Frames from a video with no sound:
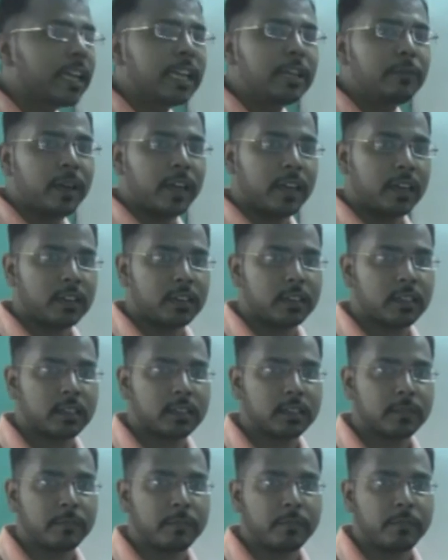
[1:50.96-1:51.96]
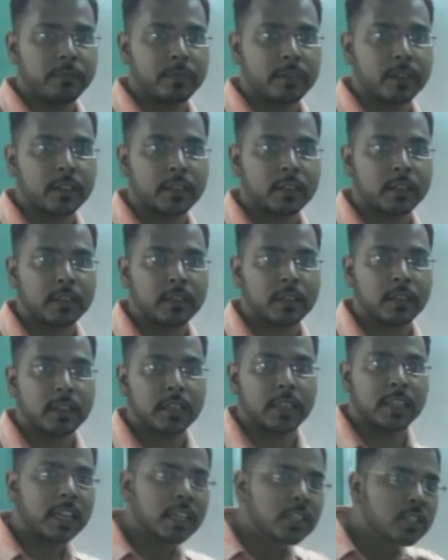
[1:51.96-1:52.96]
element
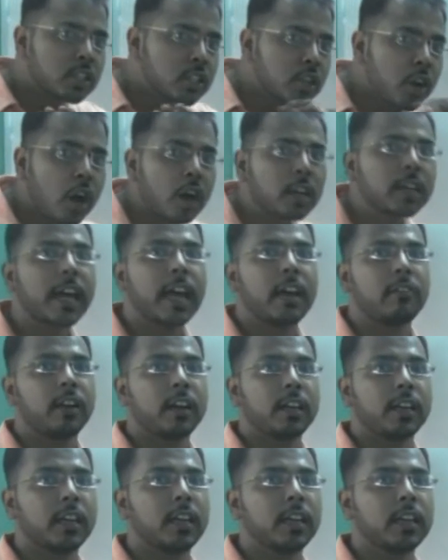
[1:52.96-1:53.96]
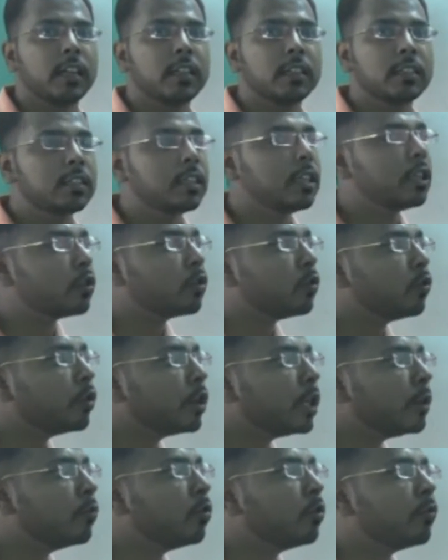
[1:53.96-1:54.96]
does not have a tendency to
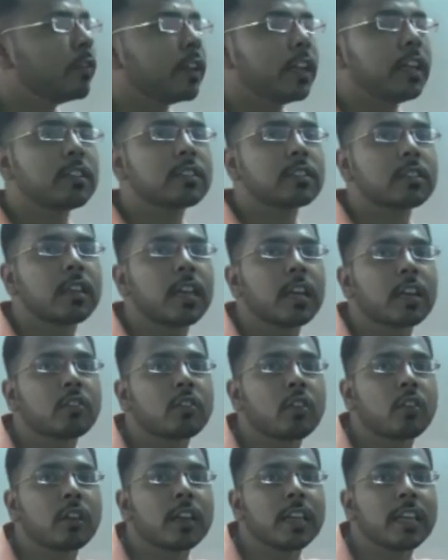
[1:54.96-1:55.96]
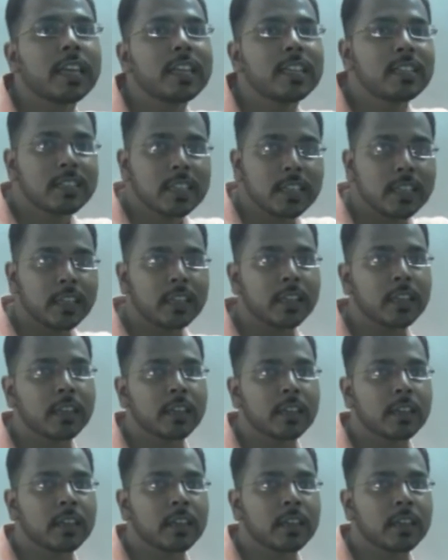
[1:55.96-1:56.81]
remove its electron easily,